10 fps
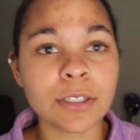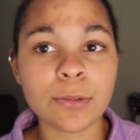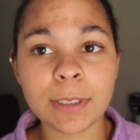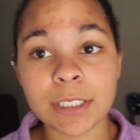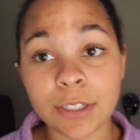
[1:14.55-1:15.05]

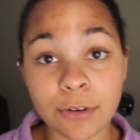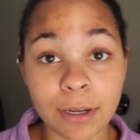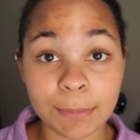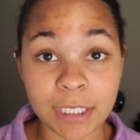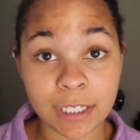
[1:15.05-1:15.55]
2 weeks ago
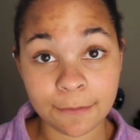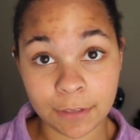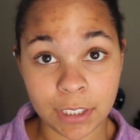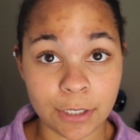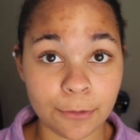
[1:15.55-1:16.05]
I made that
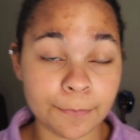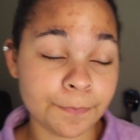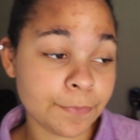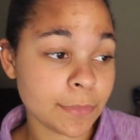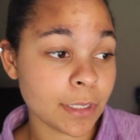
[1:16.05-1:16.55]
video
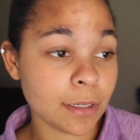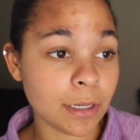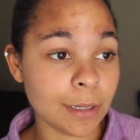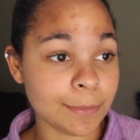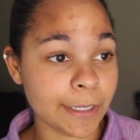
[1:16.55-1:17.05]

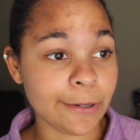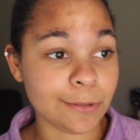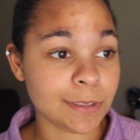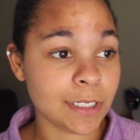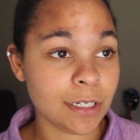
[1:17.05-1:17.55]

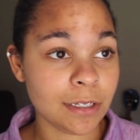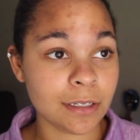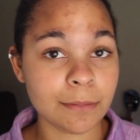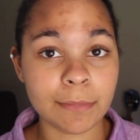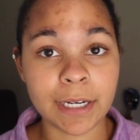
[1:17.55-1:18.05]
about
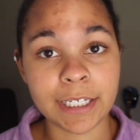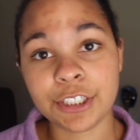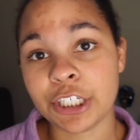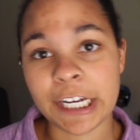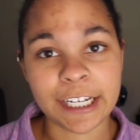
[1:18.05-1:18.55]
my
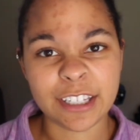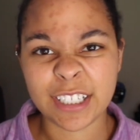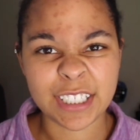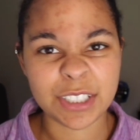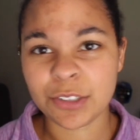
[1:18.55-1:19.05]

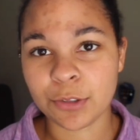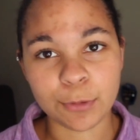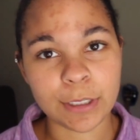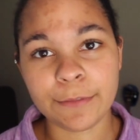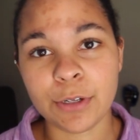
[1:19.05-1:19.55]
checklist, or
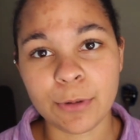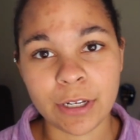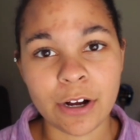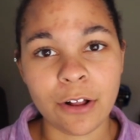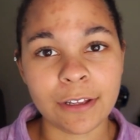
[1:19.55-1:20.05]
whatever you want
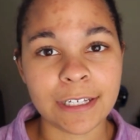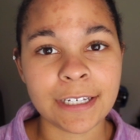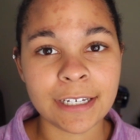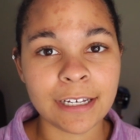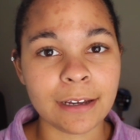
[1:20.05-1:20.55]
to call it,
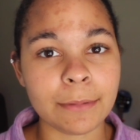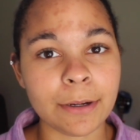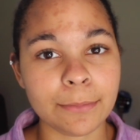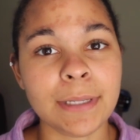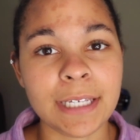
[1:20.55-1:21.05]

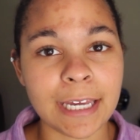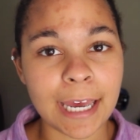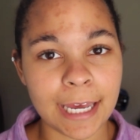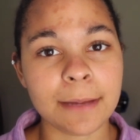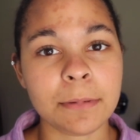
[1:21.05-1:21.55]
about being
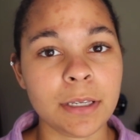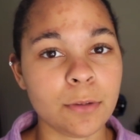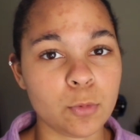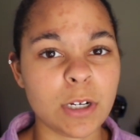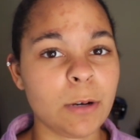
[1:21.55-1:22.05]
happy
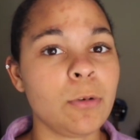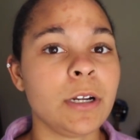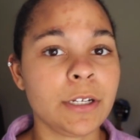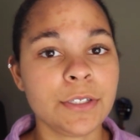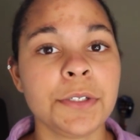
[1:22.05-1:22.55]
and what I
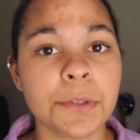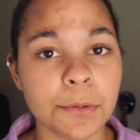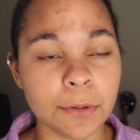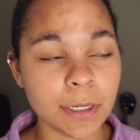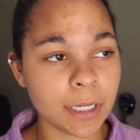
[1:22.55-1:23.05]
want to
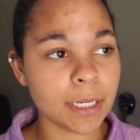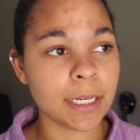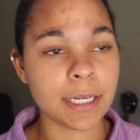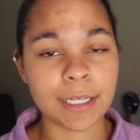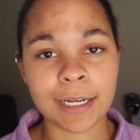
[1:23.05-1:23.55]
do.
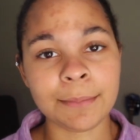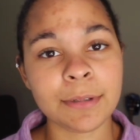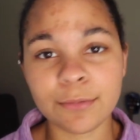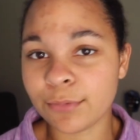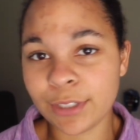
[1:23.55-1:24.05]
And I've
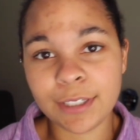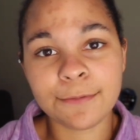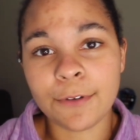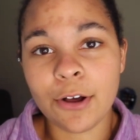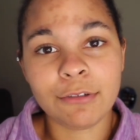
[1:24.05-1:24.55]
been really
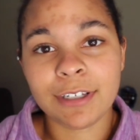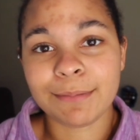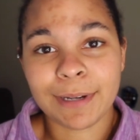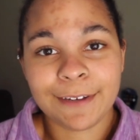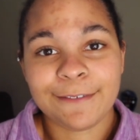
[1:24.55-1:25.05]

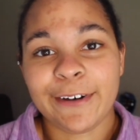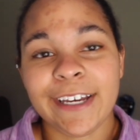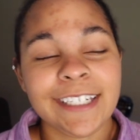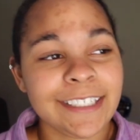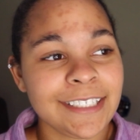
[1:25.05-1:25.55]
following my
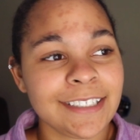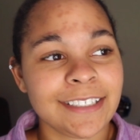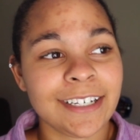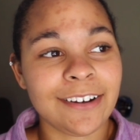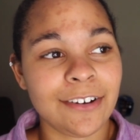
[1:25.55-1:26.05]
advice.